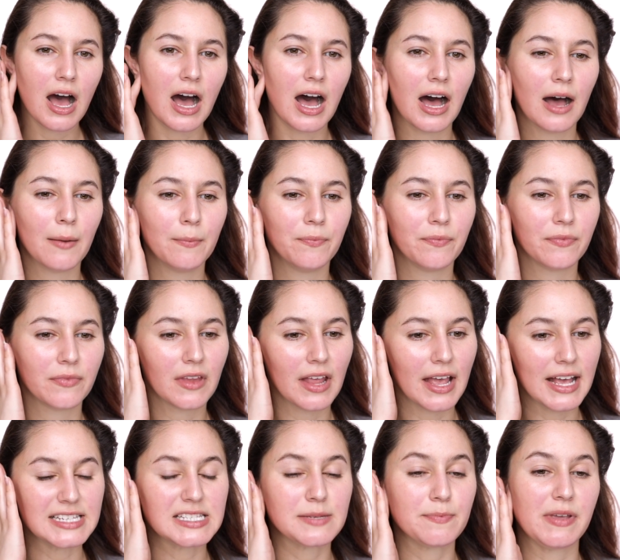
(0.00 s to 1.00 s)

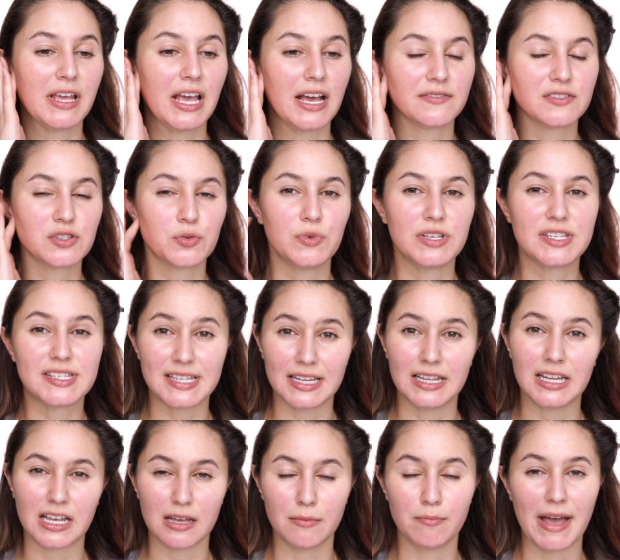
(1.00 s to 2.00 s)
SPFs with
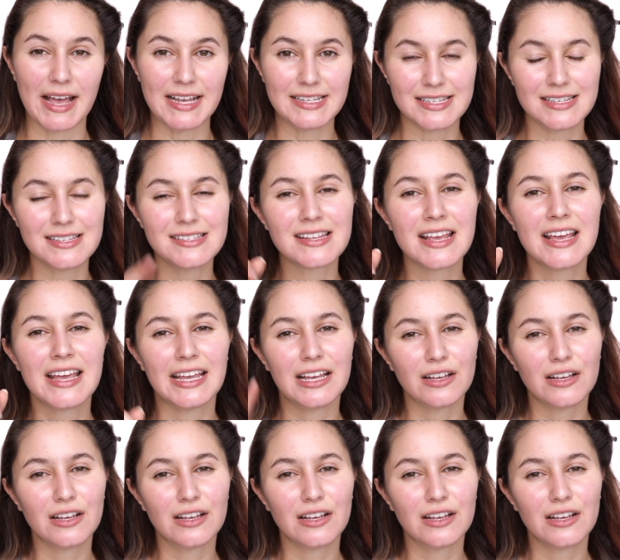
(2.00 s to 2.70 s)
silicone bases,